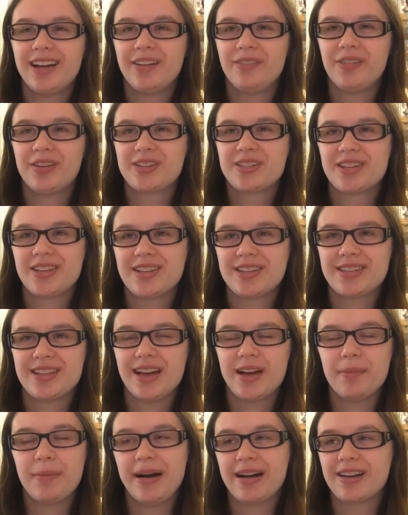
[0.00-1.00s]
versus
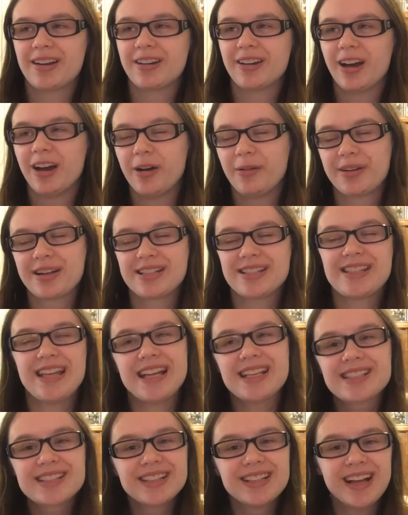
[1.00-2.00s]
Bakugo. Because
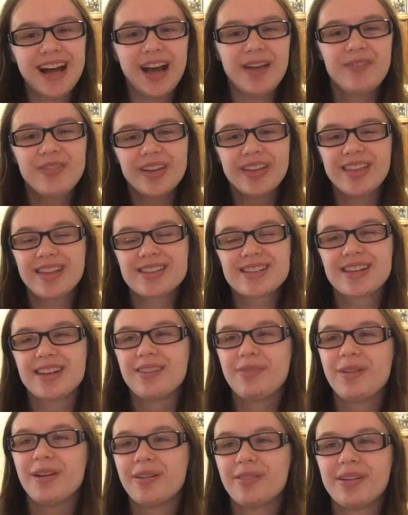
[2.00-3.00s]
I feel like that's going
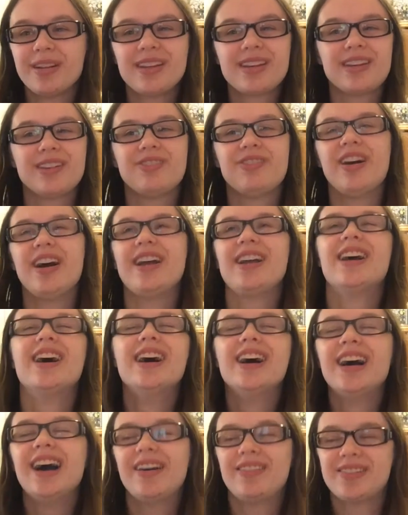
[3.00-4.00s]
to be a really good fight.
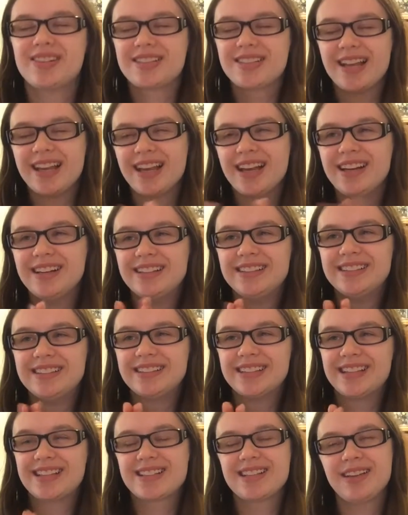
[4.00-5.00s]
I'm just like,
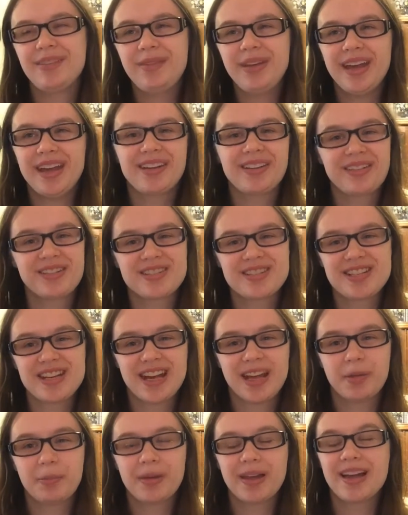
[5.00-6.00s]
oh, that's going to be
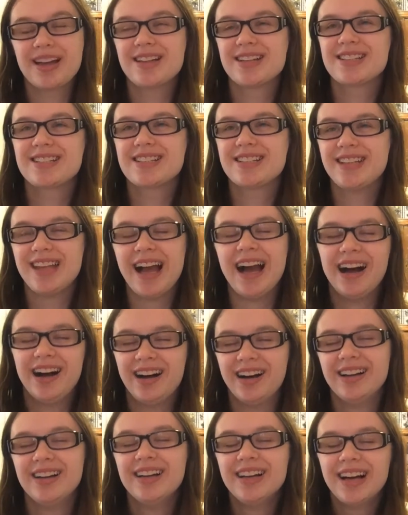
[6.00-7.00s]
interesting. Because,
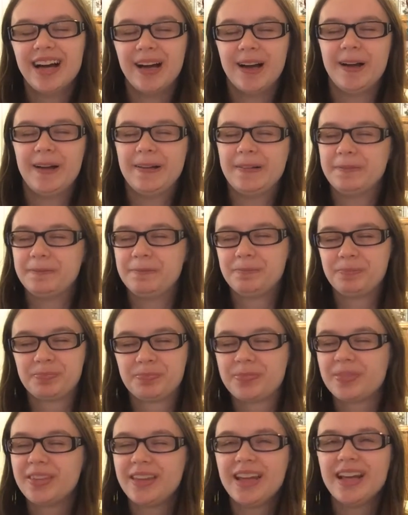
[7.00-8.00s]
yeah. though,
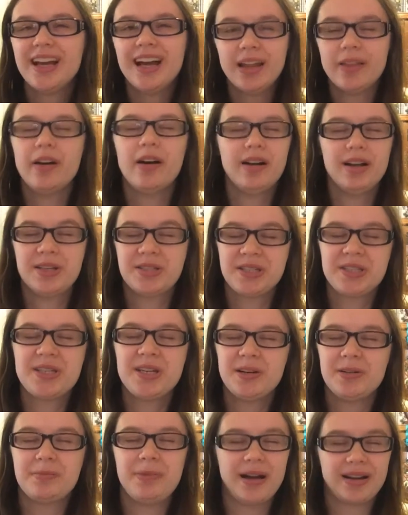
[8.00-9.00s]
it's
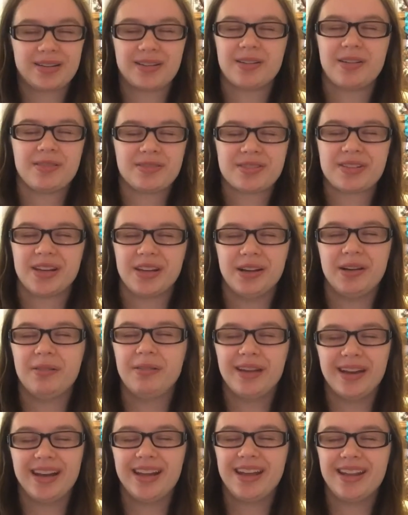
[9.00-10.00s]
still Bakugo's going to
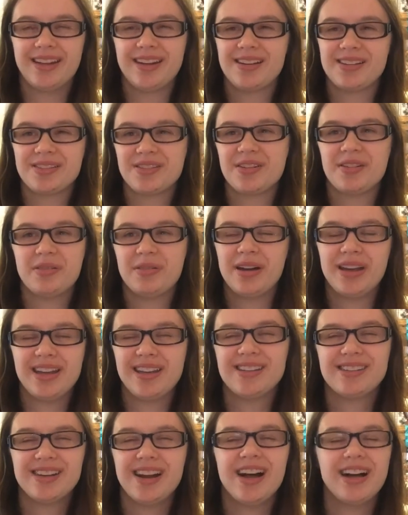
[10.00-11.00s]
win it. There's no way
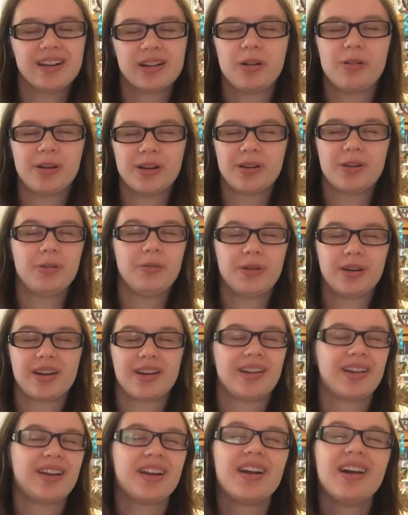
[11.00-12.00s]
he's not going to win
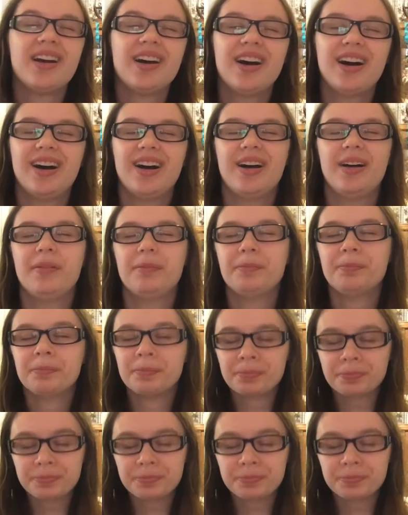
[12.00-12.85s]
it.